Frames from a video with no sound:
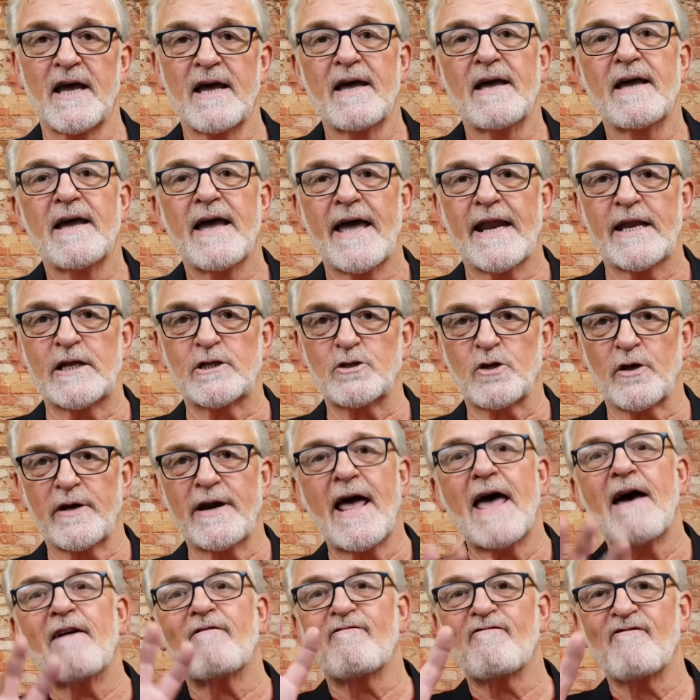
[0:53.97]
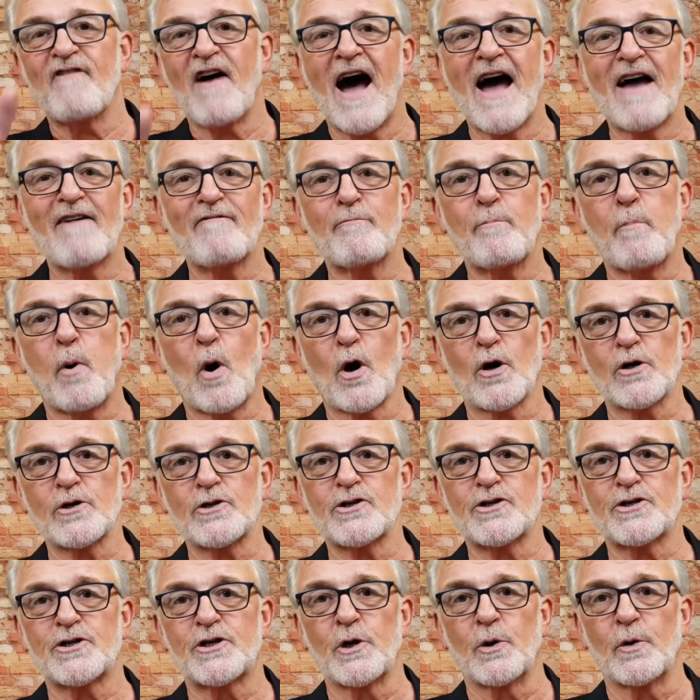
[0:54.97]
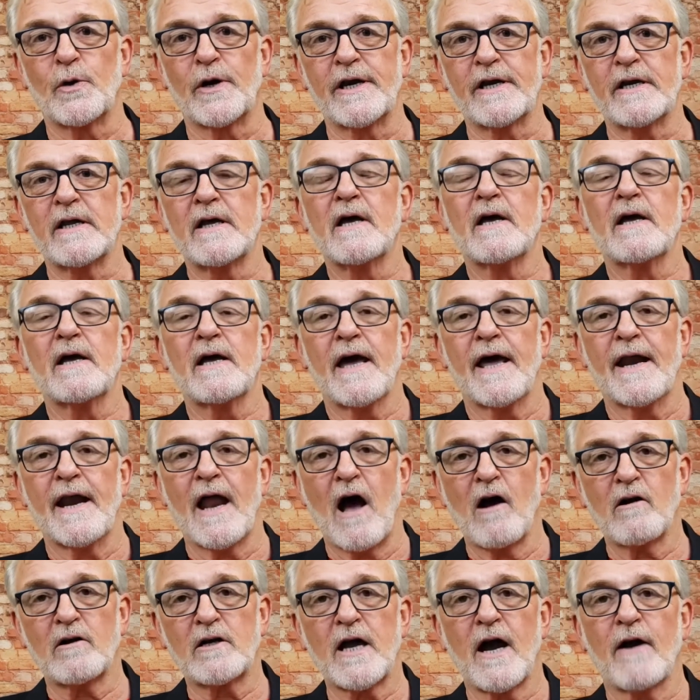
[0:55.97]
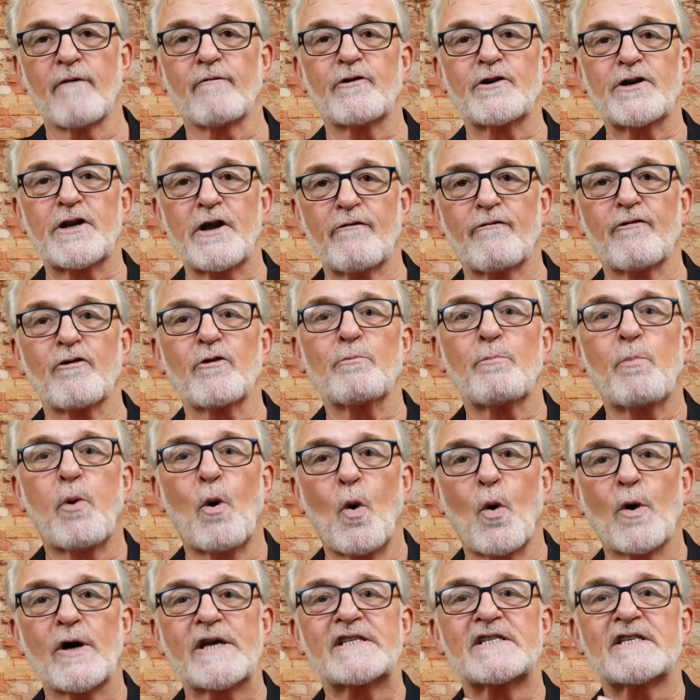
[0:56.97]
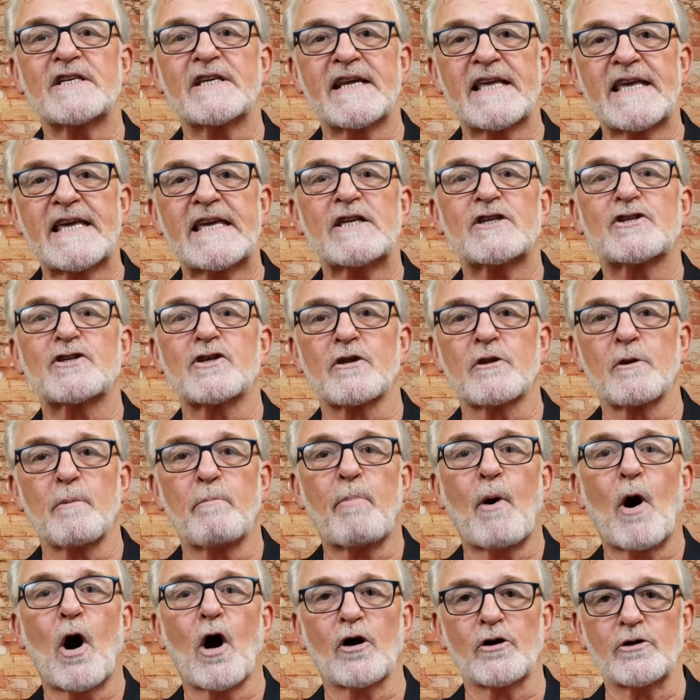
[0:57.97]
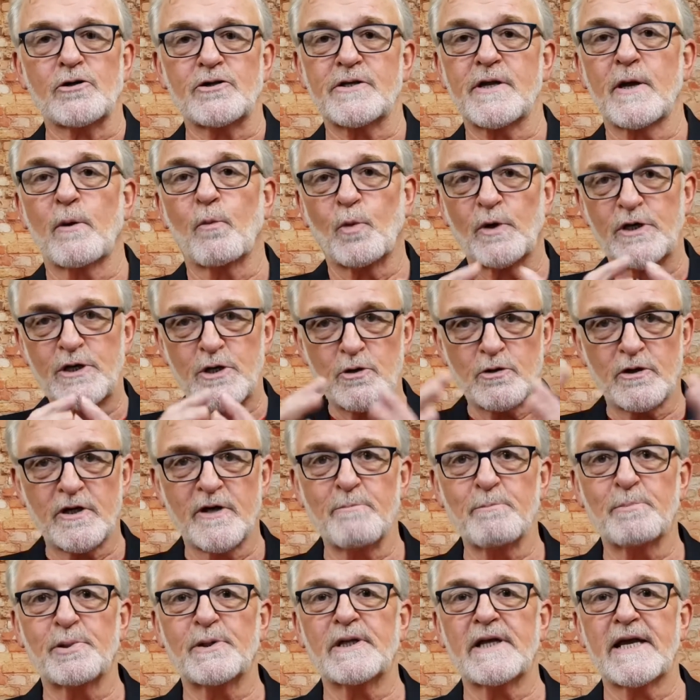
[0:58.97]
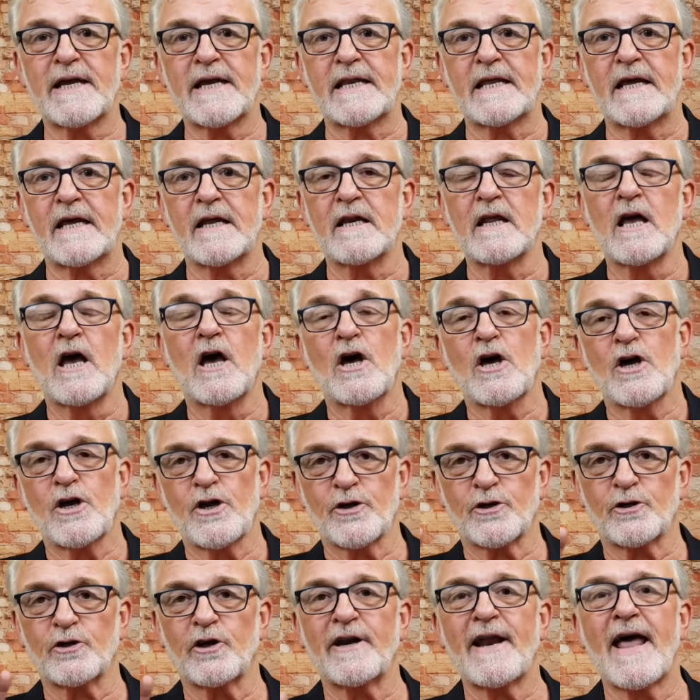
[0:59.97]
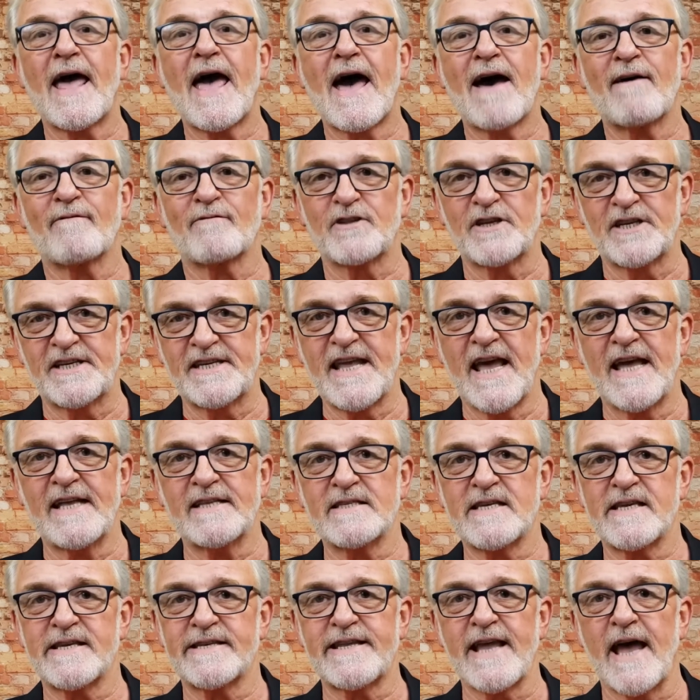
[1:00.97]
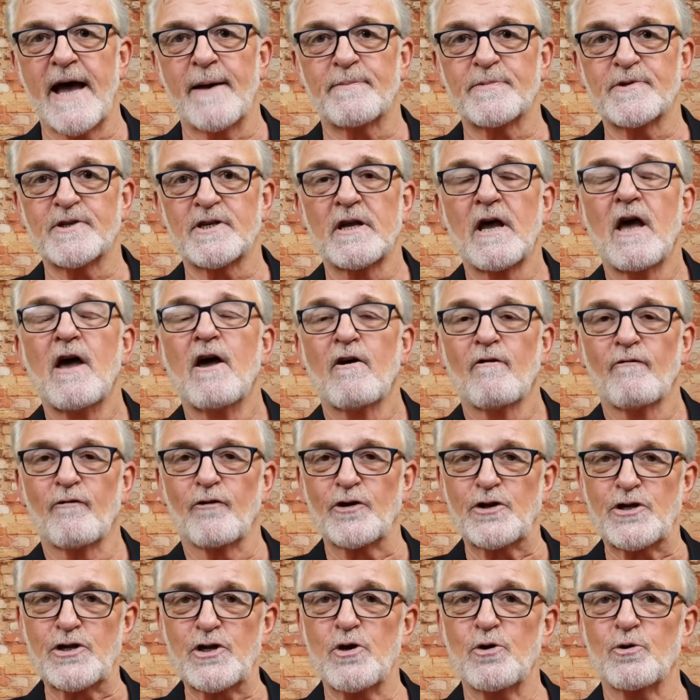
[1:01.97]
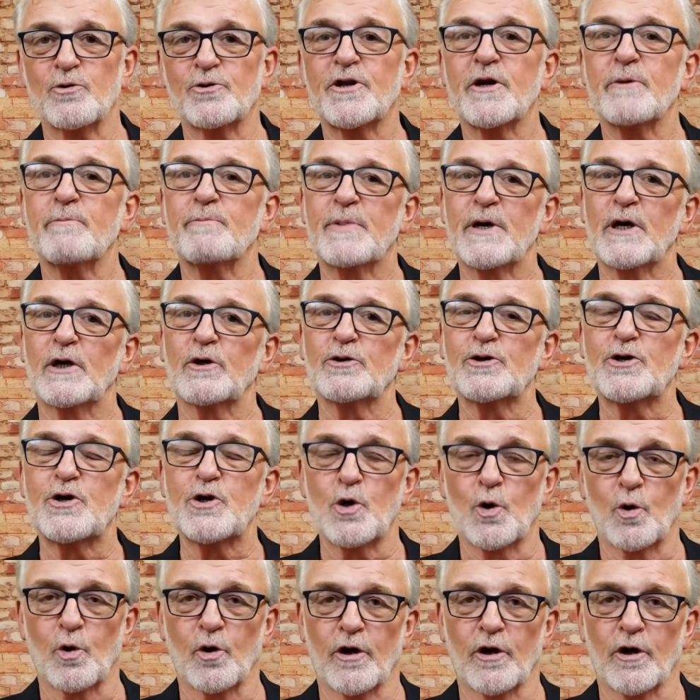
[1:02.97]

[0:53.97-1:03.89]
and it's going to have 5 parts to it. And I'll cover different points in each of the parts. And when you complete it, you're going to have the 10 steps for you to build your